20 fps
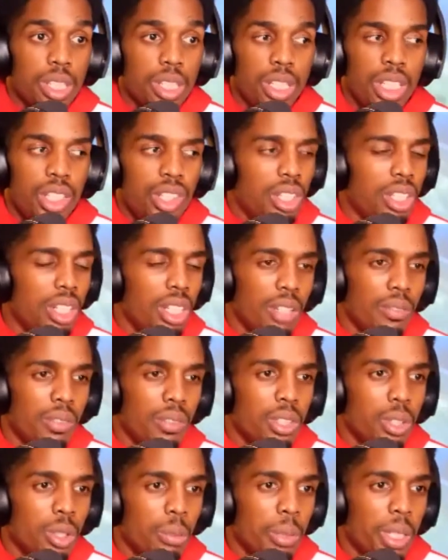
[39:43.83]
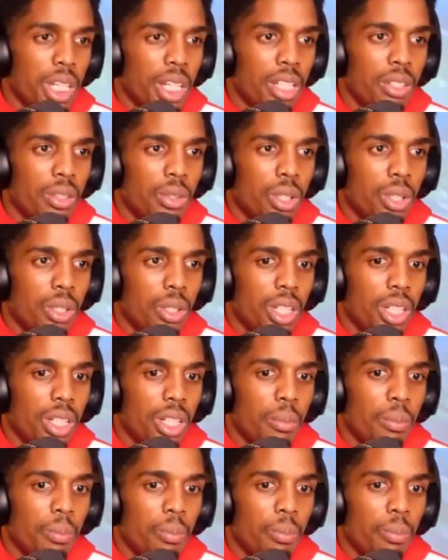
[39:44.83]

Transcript: He should have never told me that, you know, um,